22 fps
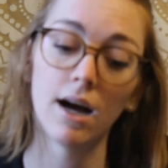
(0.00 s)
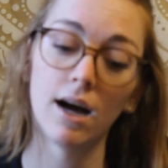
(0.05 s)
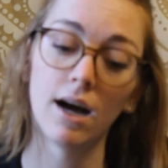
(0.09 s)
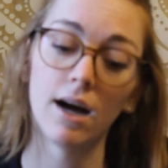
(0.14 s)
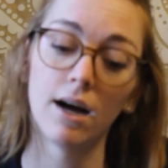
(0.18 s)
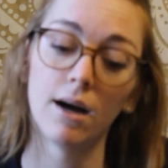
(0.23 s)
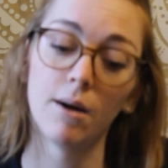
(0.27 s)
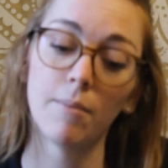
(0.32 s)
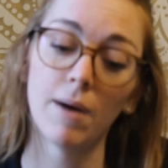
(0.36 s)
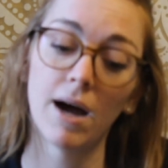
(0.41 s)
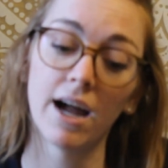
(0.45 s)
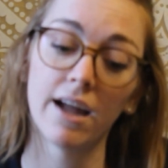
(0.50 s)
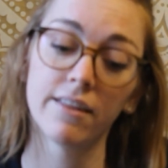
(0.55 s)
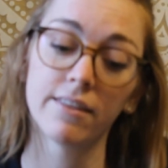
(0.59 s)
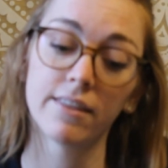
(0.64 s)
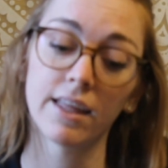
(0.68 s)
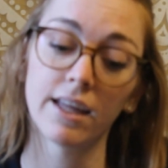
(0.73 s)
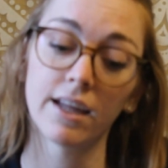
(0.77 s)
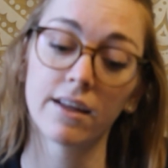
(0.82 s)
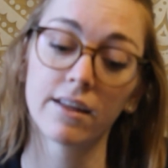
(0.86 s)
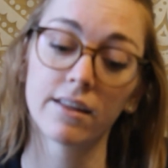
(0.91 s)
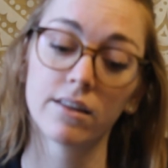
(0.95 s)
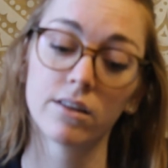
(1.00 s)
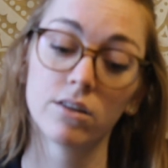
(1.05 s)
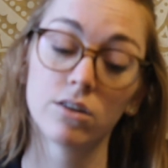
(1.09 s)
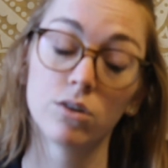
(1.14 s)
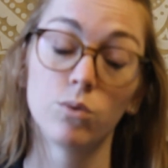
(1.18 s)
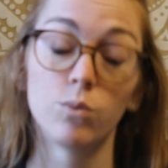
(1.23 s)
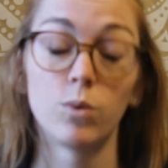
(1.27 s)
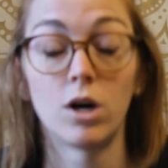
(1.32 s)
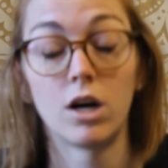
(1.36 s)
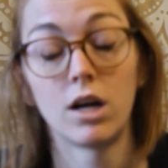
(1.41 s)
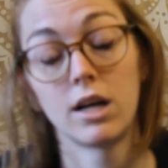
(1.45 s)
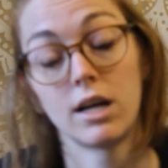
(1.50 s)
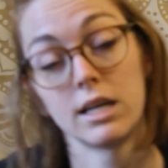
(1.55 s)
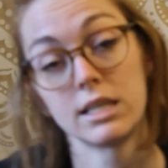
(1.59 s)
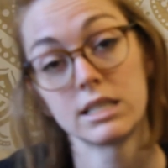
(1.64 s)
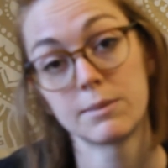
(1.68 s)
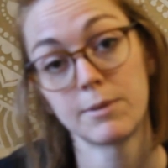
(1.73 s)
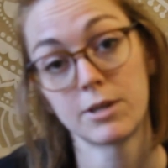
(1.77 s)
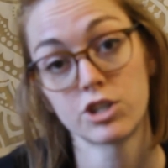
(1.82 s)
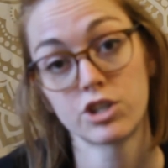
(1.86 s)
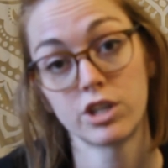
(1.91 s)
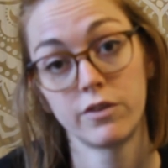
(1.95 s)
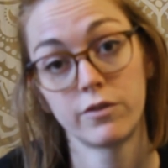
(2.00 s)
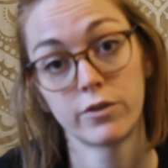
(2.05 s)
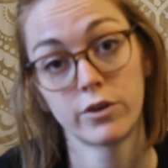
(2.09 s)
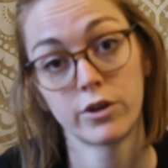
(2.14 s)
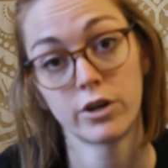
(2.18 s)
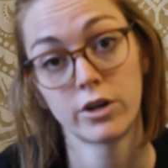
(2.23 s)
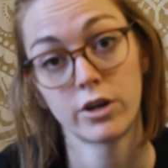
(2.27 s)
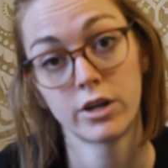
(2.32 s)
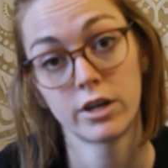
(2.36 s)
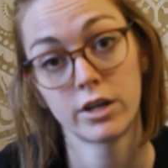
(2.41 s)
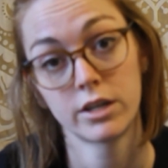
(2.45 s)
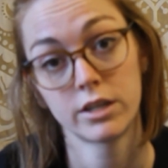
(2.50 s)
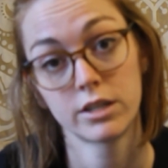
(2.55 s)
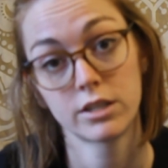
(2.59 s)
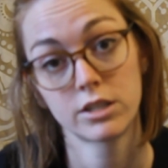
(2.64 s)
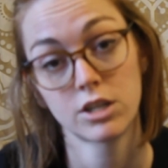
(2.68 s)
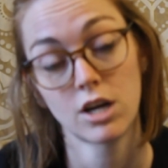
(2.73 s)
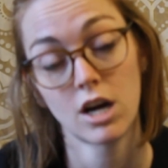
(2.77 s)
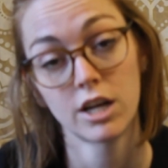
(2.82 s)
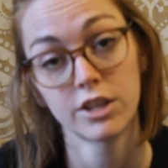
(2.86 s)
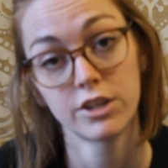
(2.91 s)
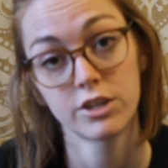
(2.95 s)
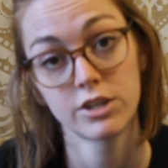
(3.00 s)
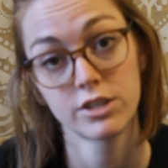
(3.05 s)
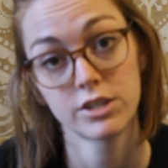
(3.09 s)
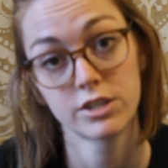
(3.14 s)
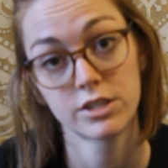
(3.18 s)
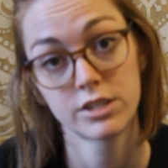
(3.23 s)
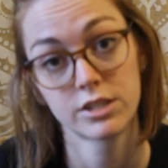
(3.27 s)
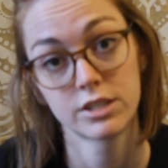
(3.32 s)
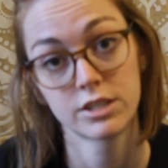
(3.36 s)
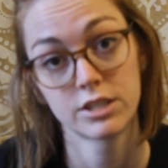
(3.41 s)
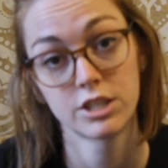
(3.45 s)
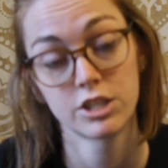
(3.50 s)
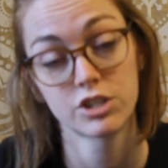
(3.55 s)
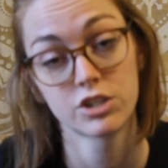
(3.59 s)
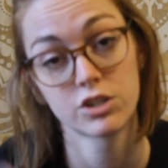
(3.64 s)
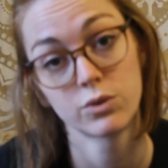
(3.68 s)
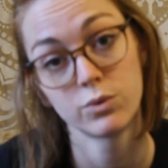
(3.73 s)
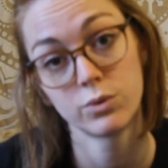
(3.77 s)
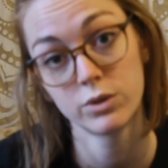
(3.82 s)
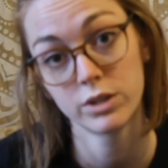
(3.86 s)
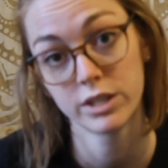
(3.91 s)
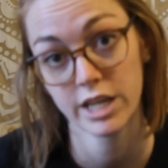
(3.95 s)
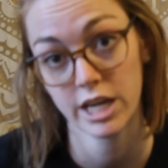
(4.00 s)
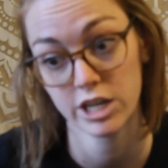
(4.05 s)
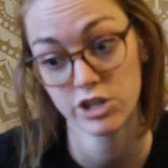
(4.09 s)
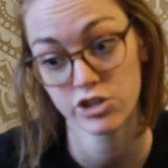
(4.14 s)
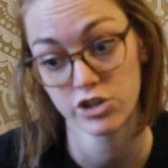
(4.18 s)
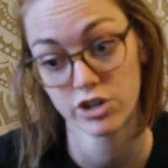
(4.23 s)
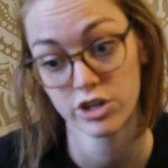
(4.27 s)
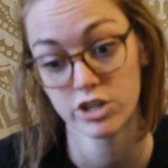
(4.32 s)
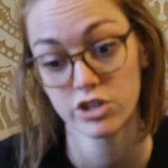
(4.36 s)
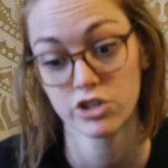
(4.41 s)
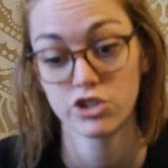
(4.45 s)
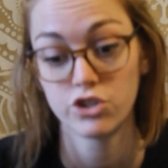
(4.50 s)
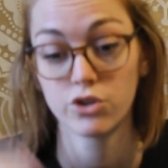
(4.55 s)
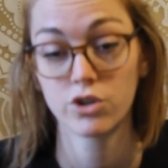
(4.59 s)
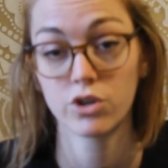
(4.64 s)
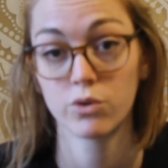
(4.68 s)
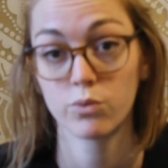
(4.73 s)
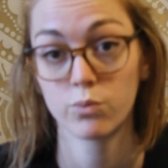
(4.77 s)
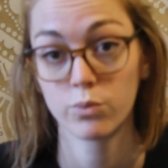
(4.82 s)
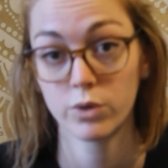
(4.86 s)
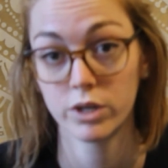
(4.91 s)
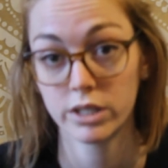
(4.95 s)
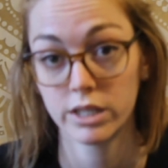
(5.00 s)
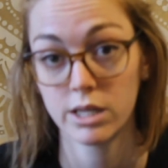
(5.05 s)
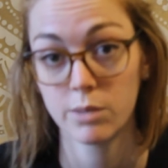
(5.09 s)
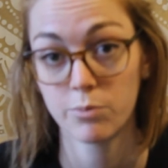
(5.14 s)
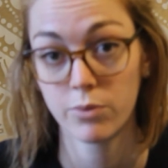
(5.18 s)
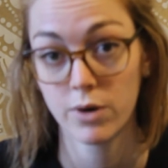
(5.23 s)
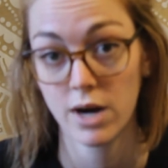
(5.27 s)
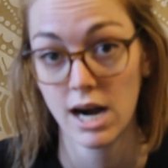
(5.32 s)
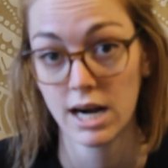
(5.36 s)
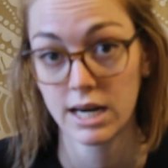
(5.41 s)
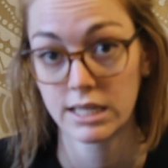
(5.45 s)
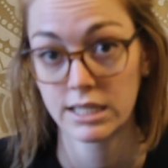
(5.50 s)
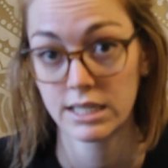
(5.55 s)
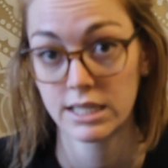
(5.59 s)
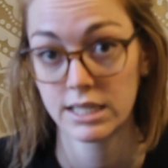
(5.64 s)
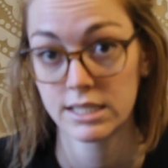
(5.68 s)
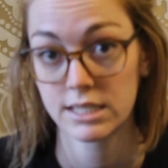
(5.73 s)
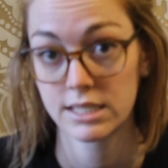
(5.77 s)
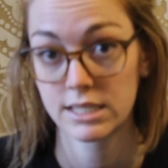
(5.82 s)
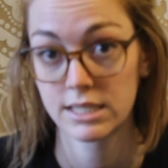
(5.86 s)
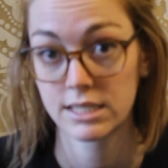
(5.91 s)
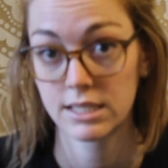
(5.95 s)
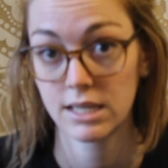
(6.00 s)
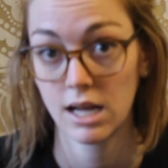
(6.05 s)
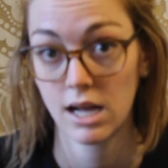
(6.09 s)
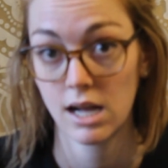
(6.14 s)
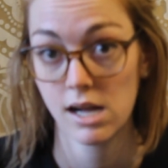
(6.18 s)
I think, well, especially for toddlers to school-agers, you can really practice